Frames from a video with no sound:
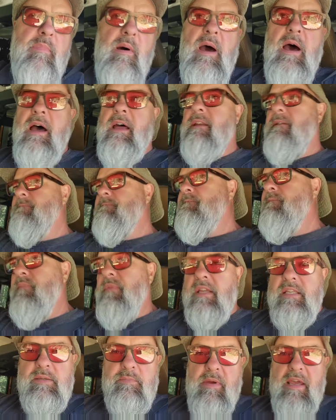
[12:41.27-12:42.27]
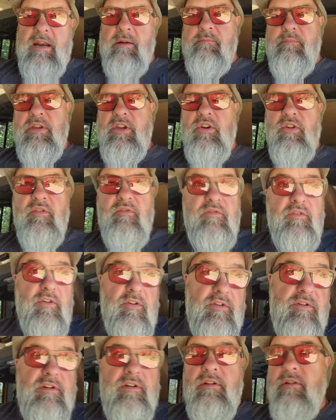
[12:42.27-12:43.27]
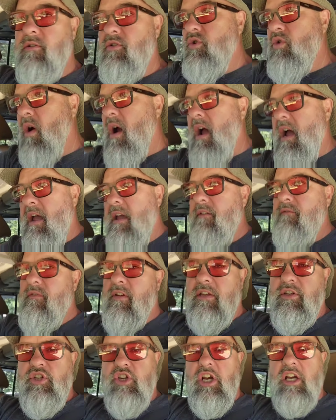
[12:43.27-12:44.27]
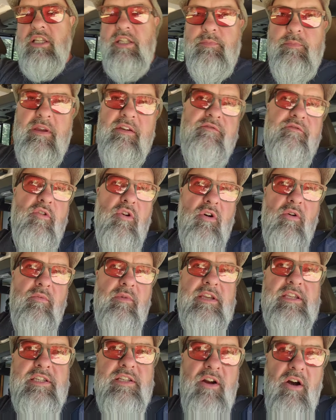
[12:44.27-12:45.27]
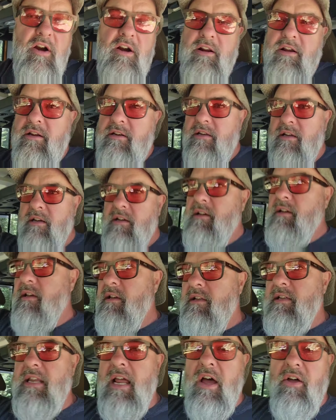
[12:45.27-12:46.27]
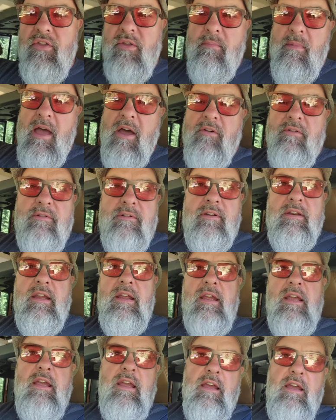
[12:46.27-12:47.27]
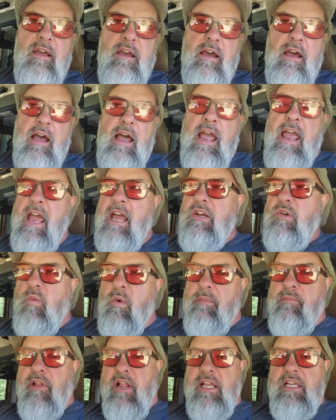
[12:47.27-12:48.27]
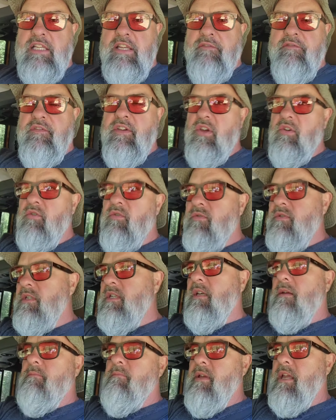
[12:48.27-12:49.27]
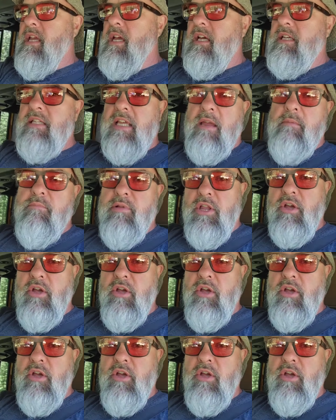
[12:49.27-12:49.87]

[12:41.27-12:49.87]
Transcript: But it's been a beautiful drive. And just before we started down the mountain, I had to replace a fuse because I